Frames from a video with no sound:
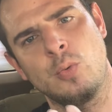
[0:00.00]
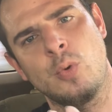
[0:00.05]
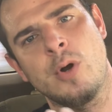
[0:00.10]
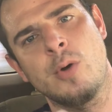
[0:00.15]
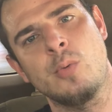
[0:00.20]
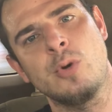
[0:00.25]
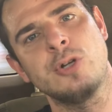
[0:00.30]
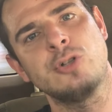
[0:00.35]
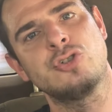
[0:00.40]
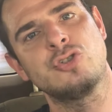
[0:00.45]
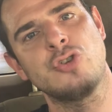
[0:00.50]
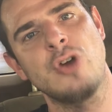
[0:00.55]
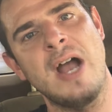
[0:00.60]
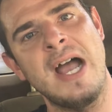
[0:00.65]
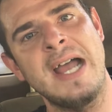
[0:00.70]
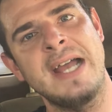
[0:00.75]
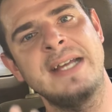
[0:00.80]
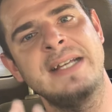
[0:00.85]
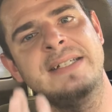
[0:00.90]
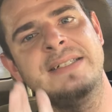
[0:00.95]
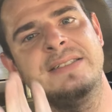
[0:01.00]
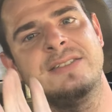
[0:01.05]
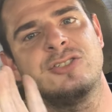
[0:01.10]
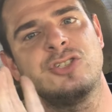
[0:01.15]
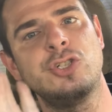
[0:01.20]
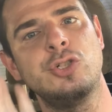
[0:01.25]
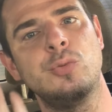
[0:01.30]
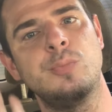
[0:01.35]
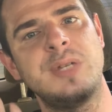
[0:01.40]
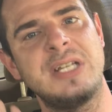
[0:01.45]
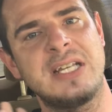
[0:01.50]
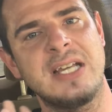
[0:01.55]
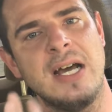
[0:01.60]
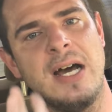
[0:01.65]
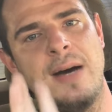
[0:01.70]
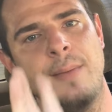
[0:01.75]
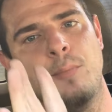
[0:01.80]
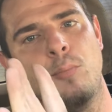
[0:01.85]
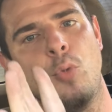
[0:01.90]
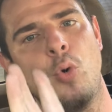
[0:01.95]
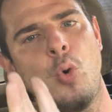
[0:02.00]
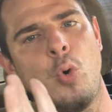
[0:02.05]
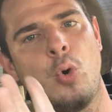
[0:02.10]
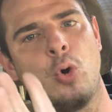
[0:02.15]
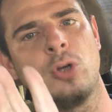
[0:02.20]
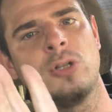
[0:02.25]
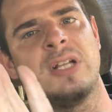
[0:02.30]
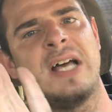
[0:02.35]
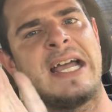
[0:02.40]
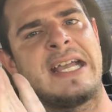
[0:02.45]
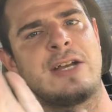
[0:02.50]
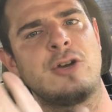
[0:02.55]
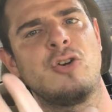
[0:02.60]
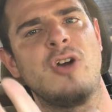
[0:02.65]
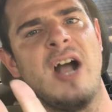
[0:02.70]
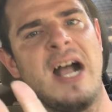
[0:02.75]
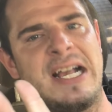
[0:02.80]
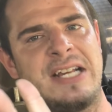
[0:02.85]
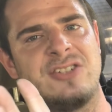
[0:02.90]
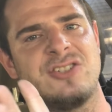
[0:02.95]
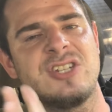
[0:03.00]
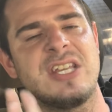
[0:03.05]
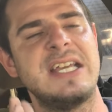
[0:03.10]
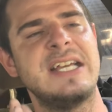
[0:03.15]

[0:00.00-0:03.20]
where we're trying to become more like Christ